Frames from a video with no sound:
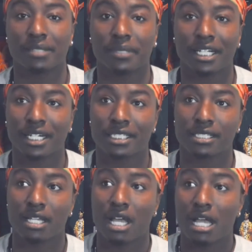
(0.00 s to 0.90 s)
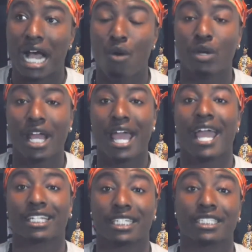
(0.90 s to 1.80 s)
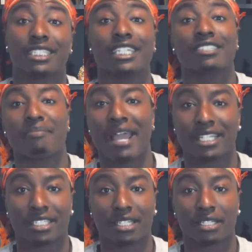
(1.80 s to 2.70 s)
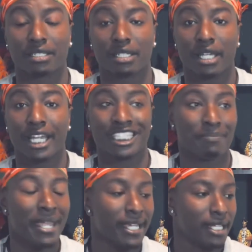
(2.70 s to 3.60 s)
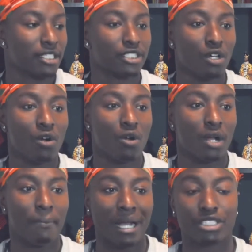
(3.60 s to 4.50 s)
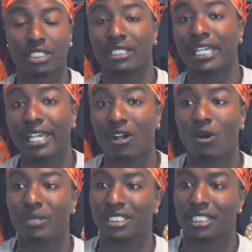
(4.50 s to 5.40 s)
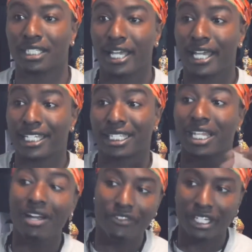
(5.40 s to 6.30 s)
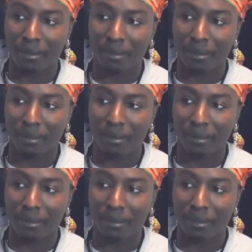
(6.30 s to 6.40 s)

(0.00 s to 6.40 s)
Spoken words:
because I want to ask, is this masculine? Is making a song about your dead homies, is loving the